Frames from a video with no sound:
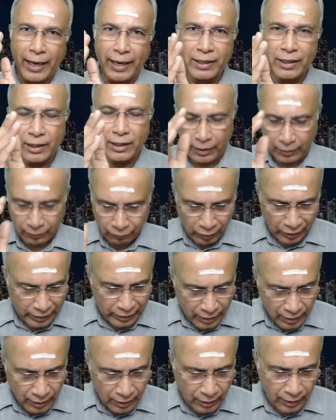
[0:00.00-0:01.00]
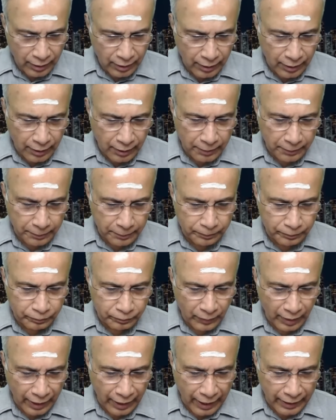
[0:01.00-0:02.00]
at
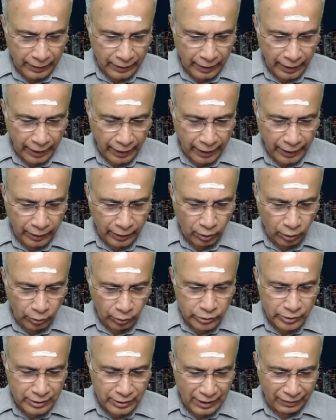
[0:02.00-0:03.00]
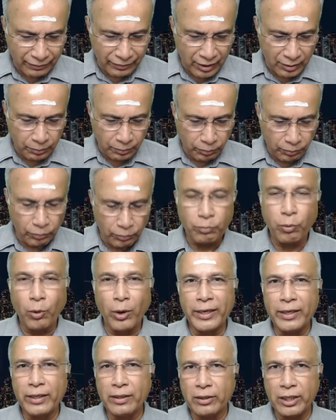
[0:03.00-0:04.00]

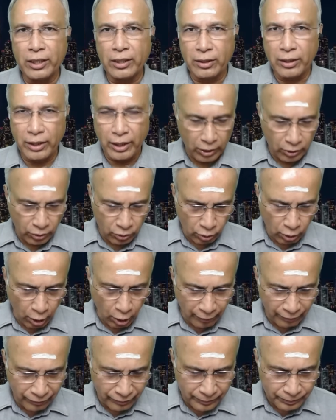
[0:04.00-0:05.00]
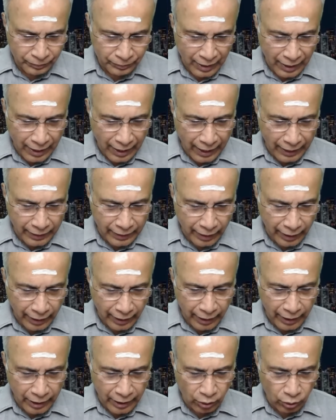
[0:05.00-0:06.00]
8:07:33, it took off. At
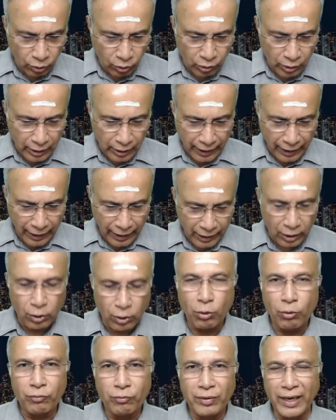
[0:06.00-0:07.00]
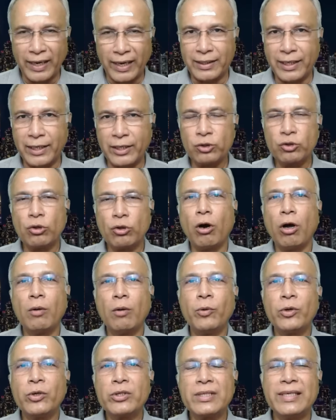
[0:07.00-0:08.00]
8:09:05, that is
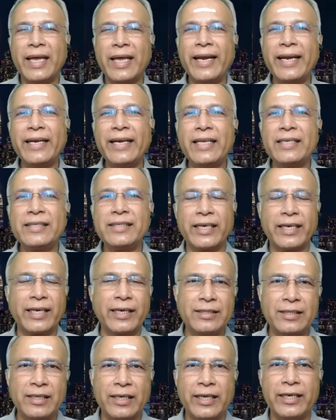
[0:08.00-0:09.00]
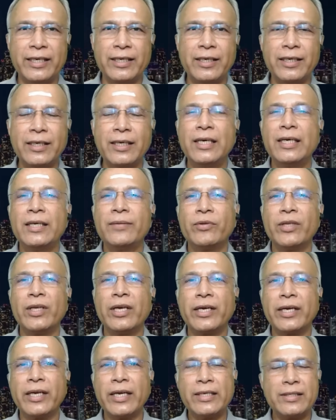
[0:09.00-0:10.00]
almost 90 seconds later,
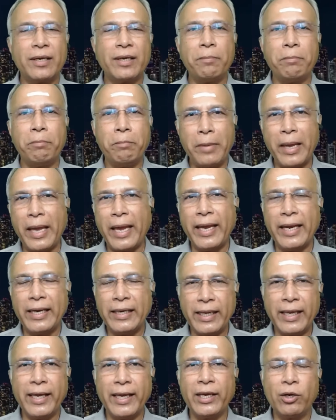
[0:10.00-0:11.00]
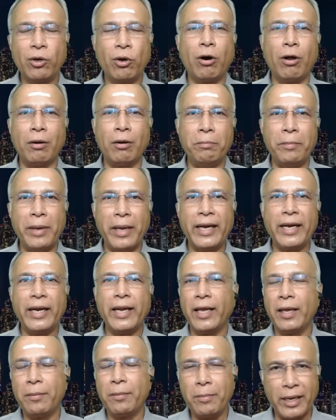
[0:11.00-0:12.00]
there is a mayday call.
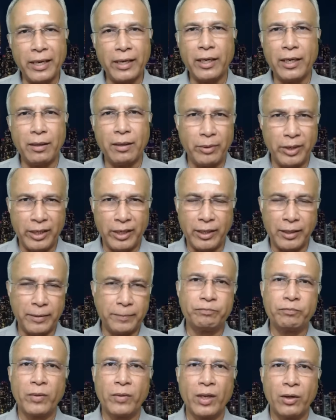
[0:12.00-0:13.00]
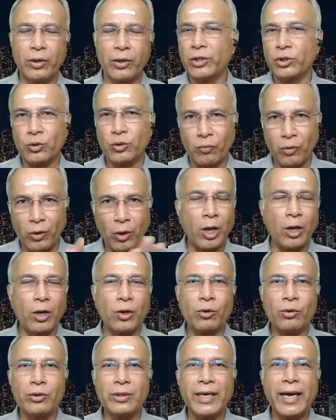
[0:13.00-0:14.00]
Mayday, mayday, mayday. Okay, so we all
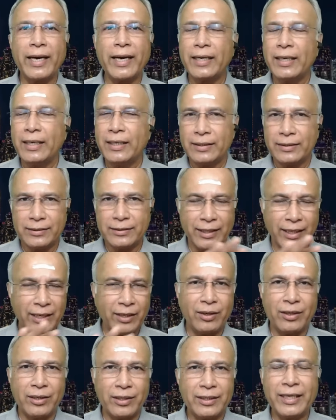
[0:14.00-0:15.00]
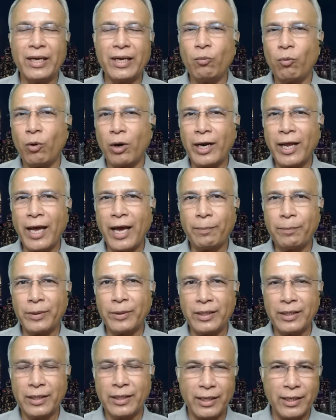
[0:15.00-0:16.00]
know that. Then what
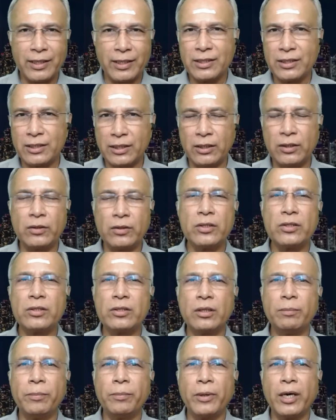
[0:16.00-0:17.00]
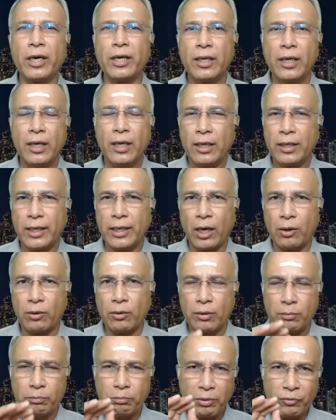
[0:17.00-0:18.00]
happened is the interesting part.
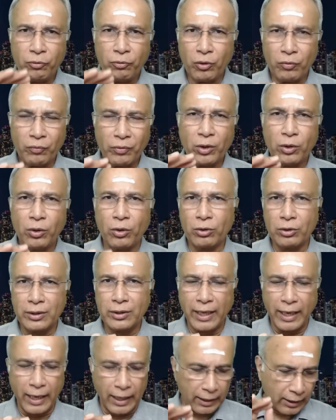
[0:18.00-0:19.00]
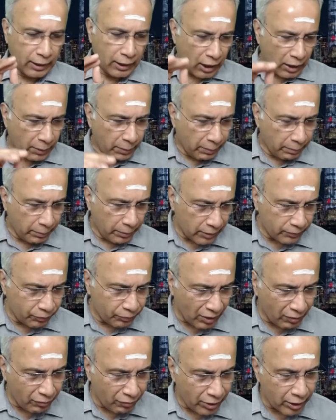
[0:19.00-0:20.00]
Now, before we go to that,
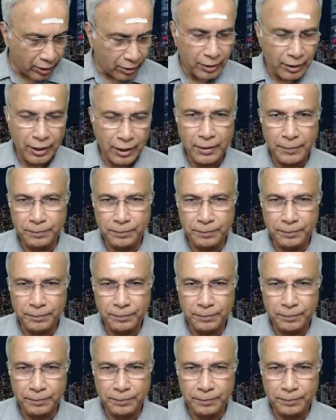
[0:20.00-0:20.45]
remember there